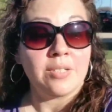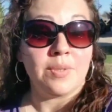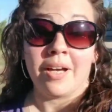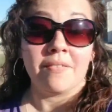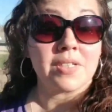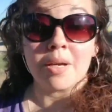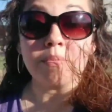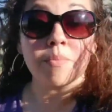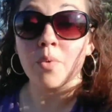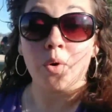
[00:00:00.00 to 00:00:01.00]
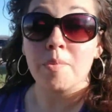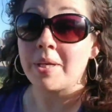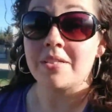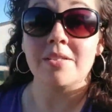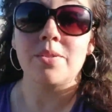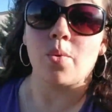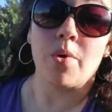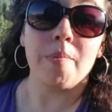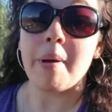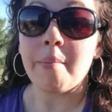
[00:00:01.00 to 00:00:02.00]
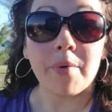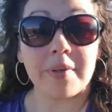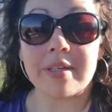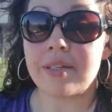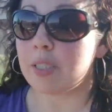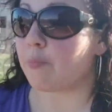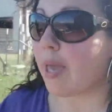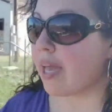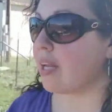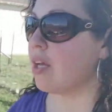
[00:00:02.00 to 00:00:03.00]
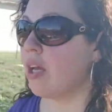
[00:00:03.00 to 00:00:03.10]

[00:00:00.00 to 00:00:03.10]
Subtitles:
do not have time or the patience or the memory span,